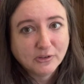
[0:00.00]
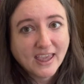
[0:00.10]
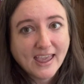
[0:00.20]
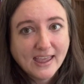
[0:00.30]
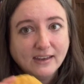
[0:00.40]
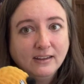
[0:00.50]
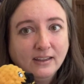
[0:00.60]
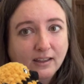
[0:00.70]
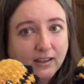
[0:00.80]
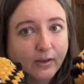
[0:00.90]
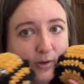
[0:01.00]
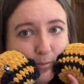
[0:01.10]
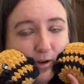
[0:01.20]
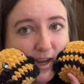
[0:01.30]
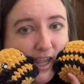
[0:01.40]
kit. I'm gonna
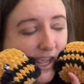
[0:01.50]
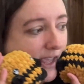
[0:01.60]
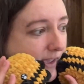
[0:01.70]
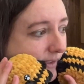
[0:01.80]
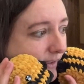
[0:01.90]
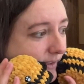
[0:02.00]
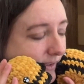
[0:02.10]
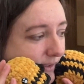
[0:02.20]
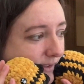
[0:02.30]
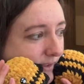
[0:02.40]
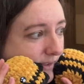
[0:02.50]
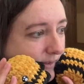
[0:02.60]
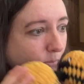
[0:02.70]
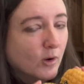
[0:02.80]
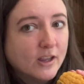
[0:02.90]
bring
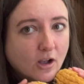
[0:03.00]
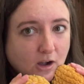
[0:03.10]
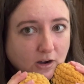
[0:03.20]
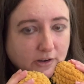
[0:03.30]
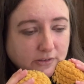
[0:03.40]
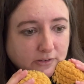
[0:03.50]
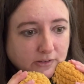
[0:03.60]
more yarn.